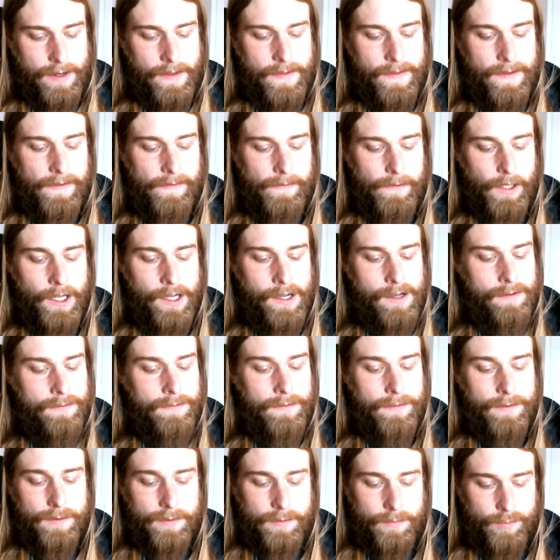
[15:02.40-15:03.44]
And then
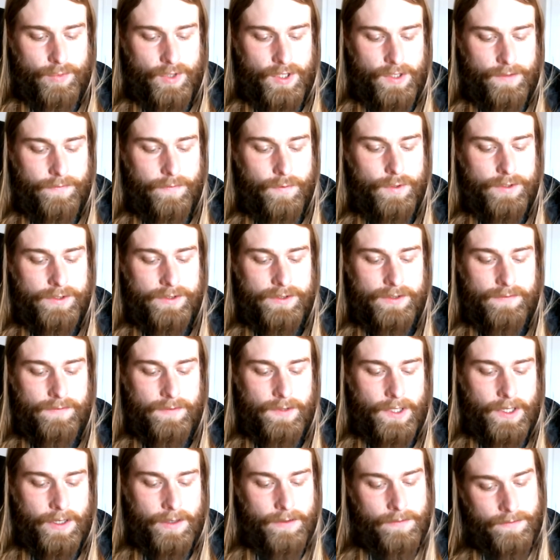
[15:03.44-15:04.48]
love, be a force
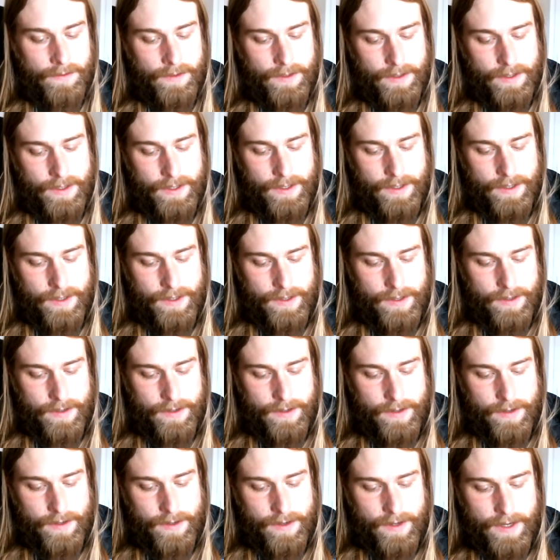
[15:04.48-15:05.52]
of love
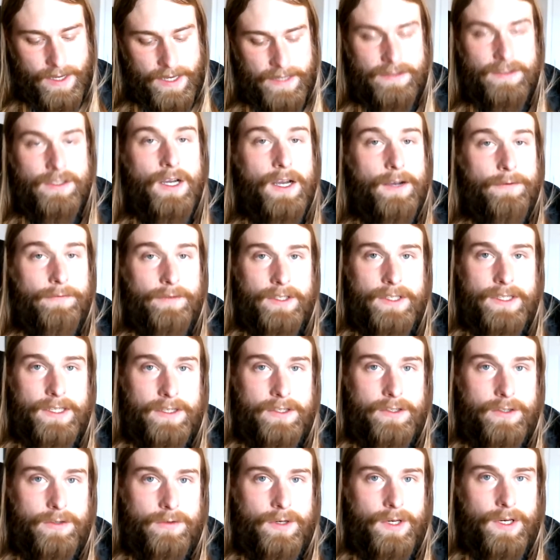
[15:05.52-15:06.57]
as often
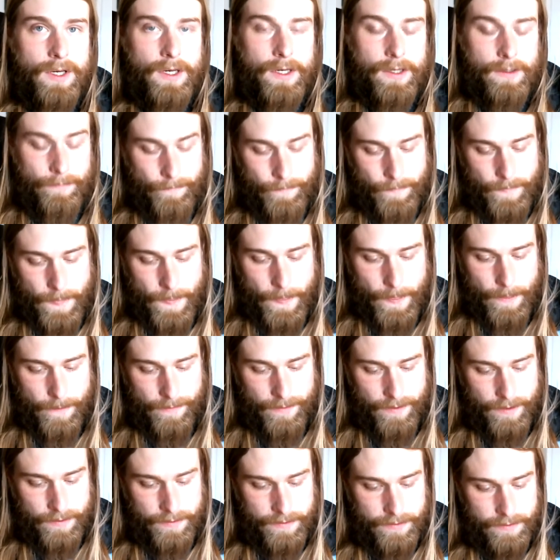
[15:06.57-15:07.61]
as you can,
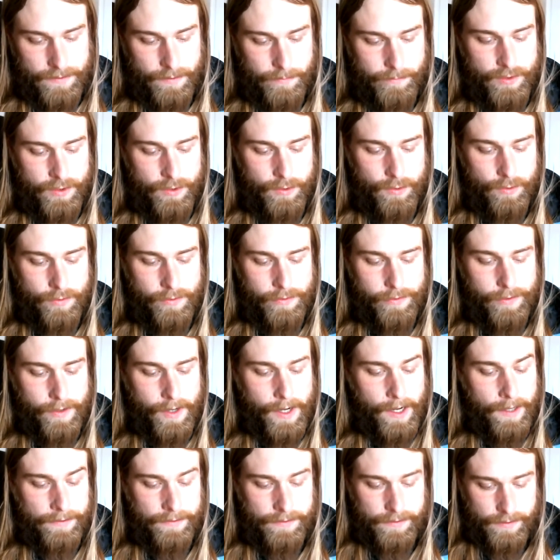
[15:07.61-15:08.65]
and subdue
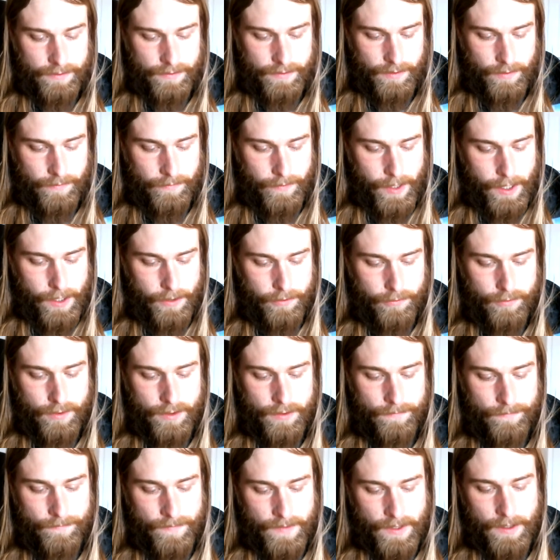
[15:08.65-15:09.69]
thoughts of
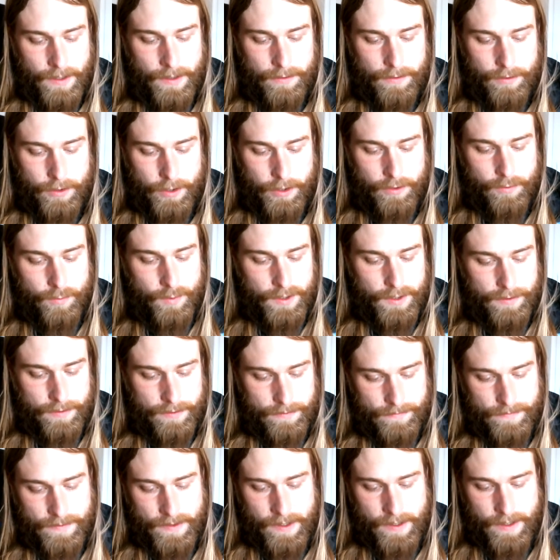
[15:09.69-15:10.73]
hatred, judgment,
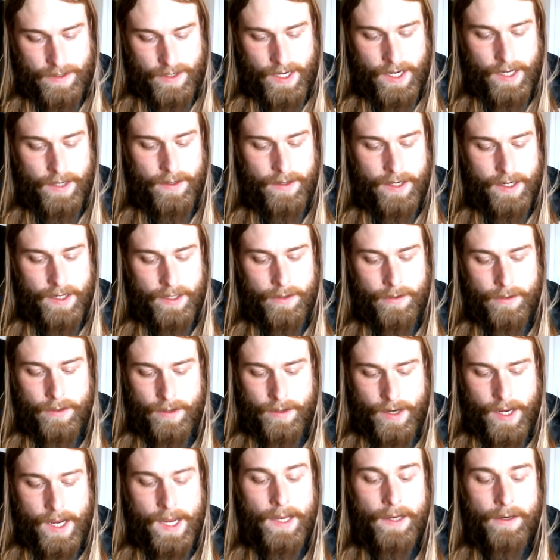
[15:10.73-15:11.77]
and
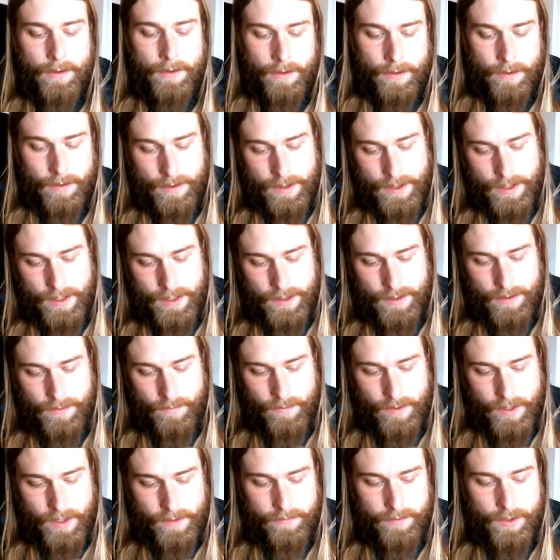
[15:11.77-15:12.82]
anger
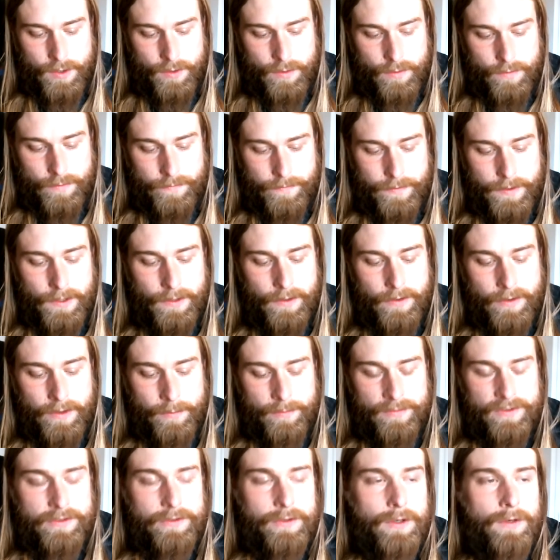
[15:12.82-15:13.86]
whenever you feel
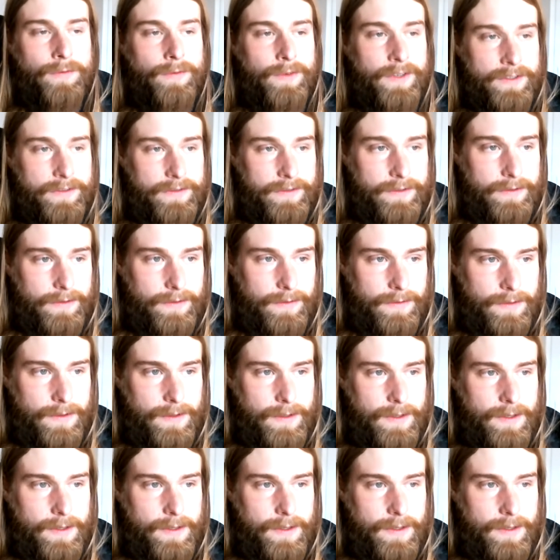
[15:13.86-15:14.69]
them surface.